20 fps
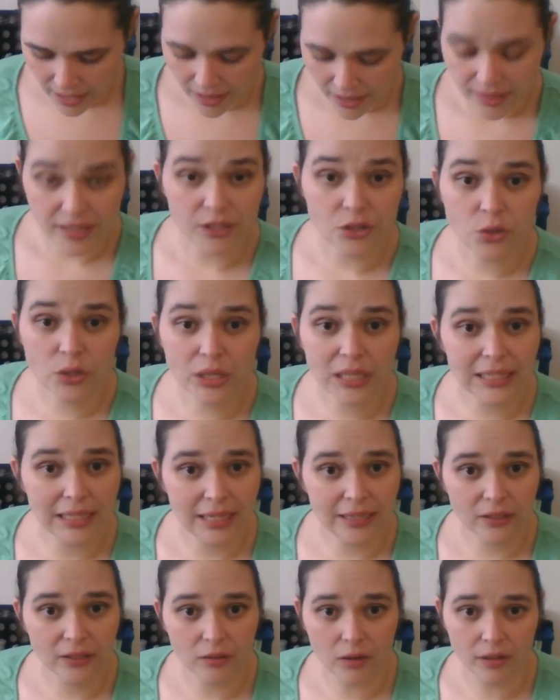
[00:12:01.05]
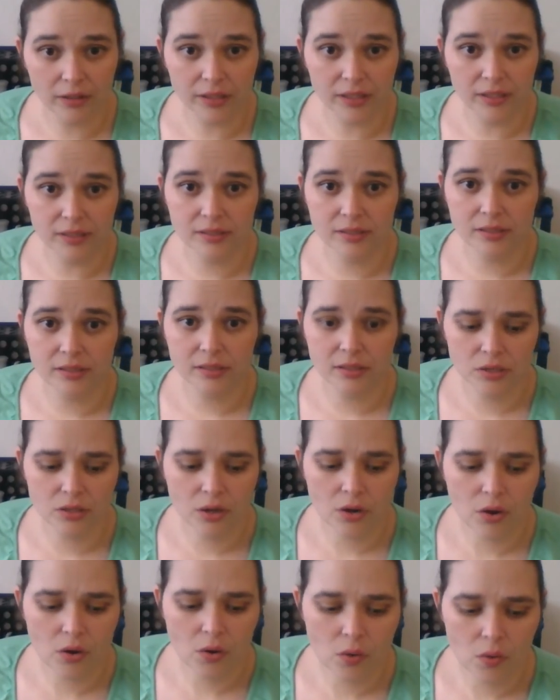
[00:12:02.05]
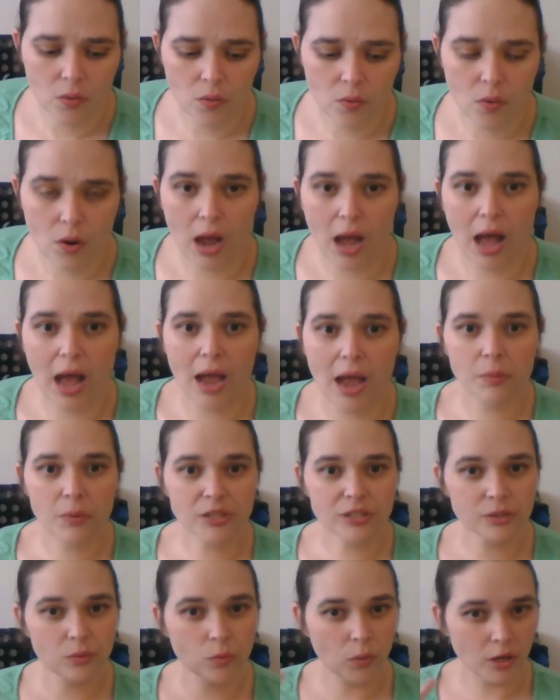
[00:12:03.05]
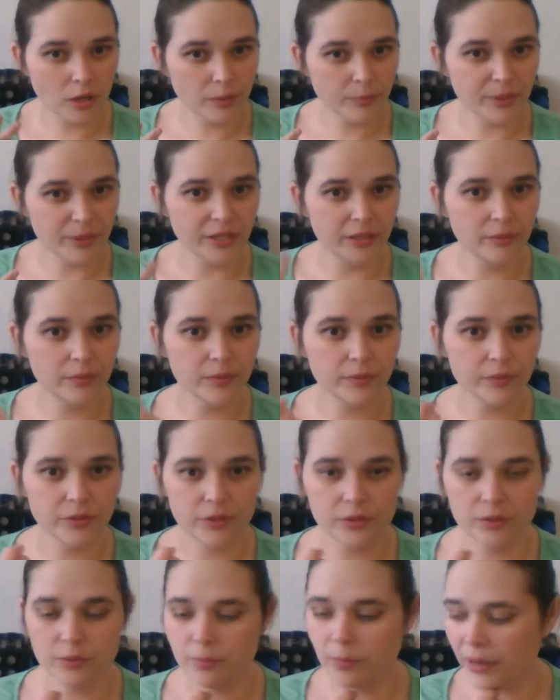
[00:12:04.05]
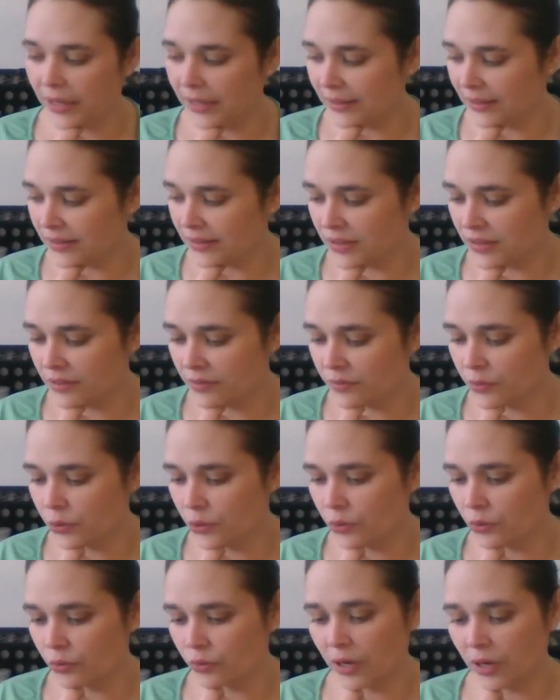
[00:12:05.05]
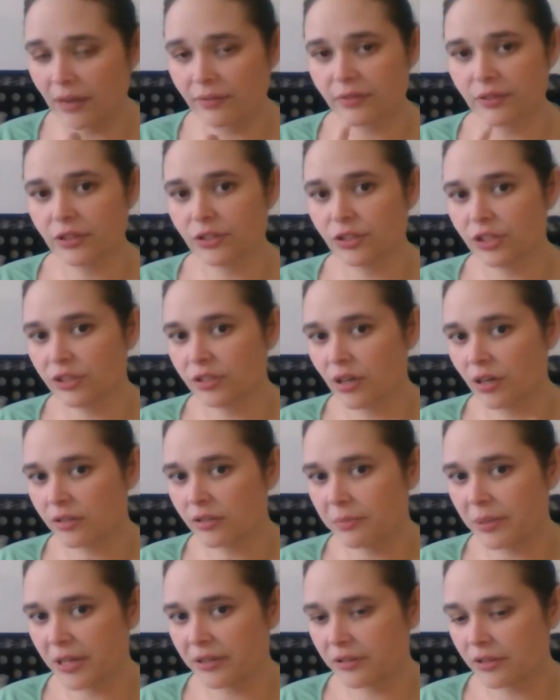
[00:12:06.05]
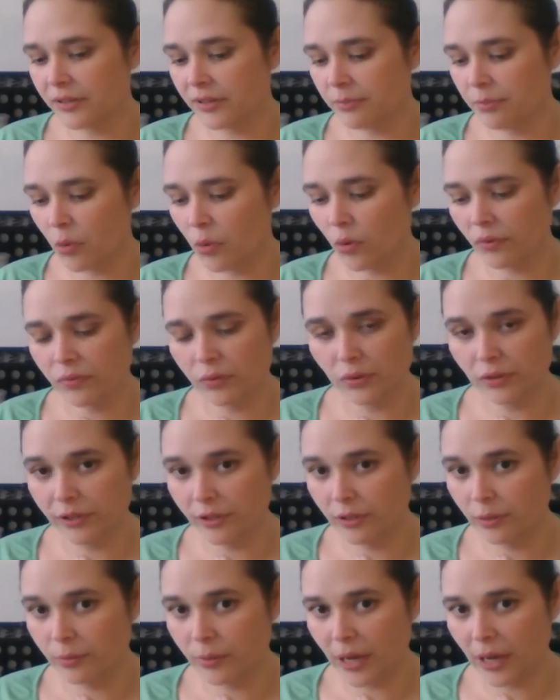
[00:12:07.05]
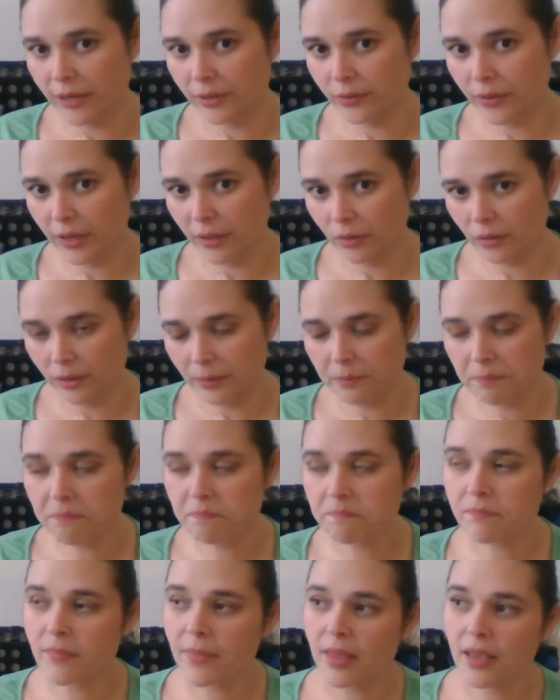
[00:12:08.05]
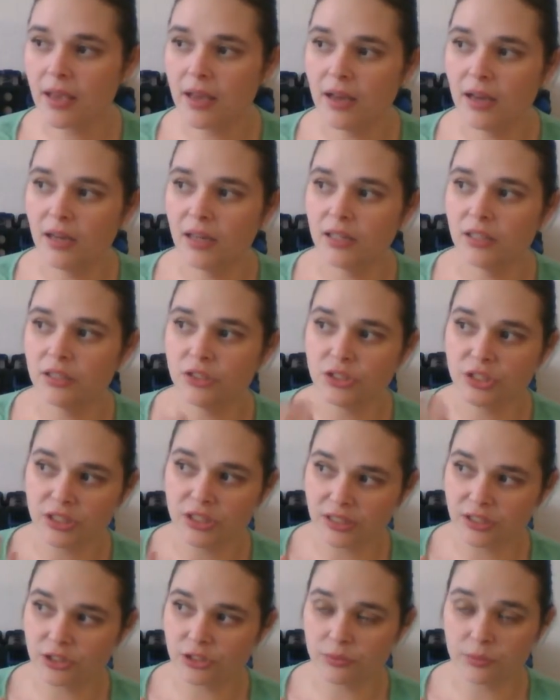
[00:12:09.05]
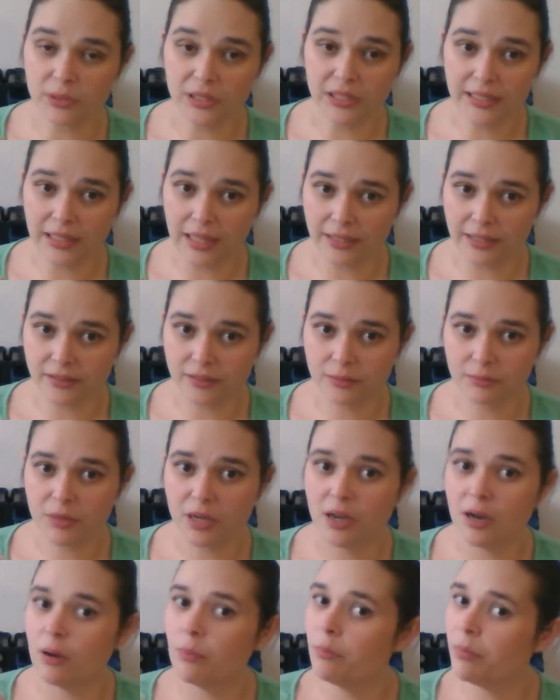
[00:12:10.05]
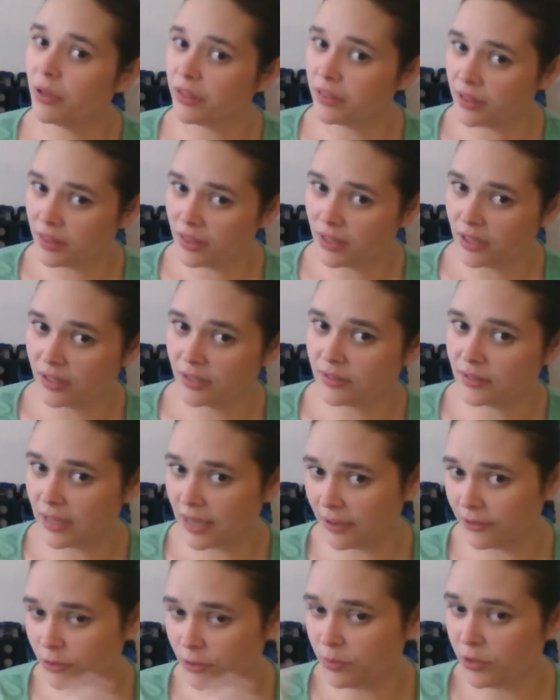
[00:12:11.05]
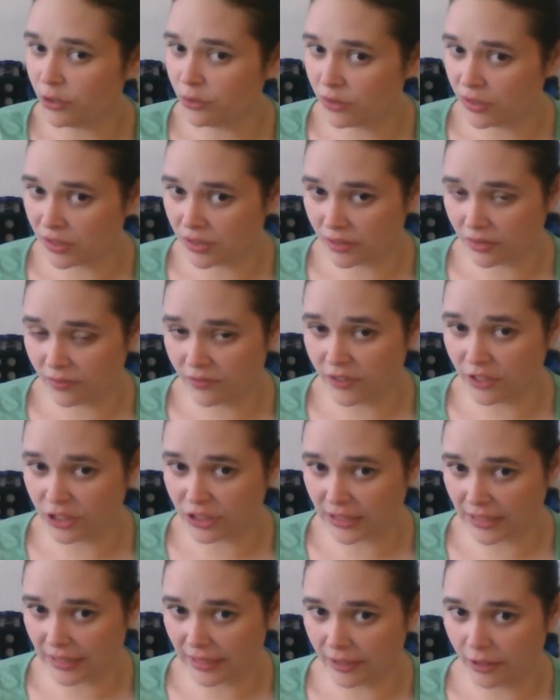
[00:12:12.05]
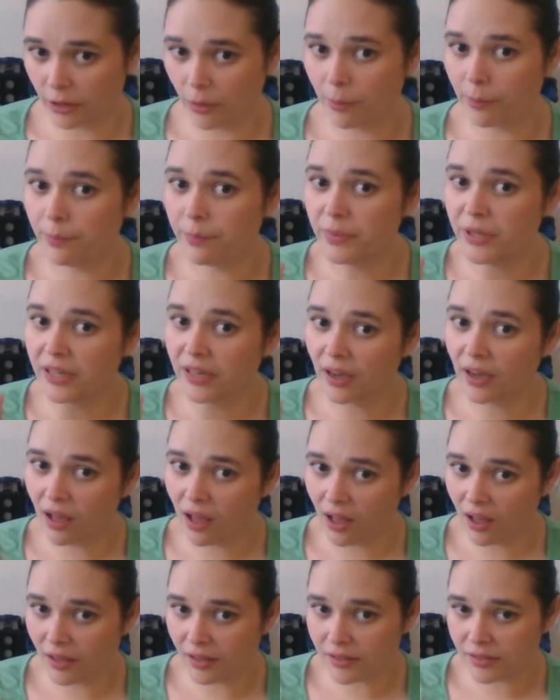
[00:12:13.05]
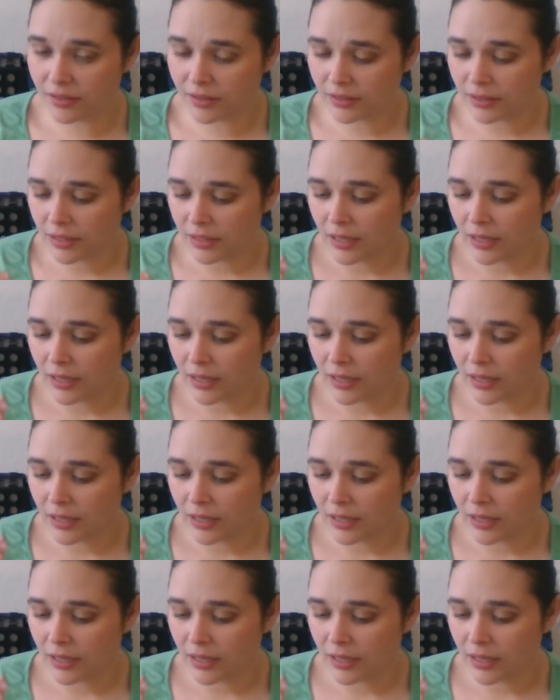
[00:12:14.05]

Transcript: that you can layer on these. So I watched a water media review by Lindsay the Frugal Crafter, and she talked about the portfolio by Crayola. She says she really likes them, but the thing is they have to be used as a finishing layer because